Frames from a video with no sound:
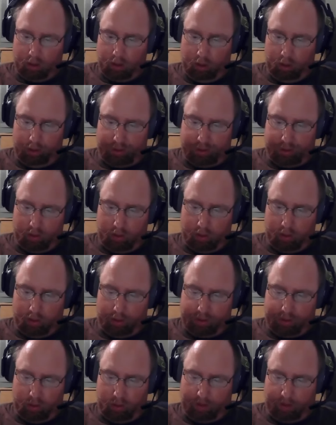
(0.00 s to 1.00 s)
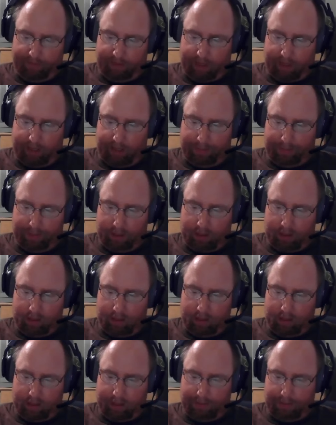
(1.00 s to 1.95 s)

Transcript: Whoso whosoever keepeth the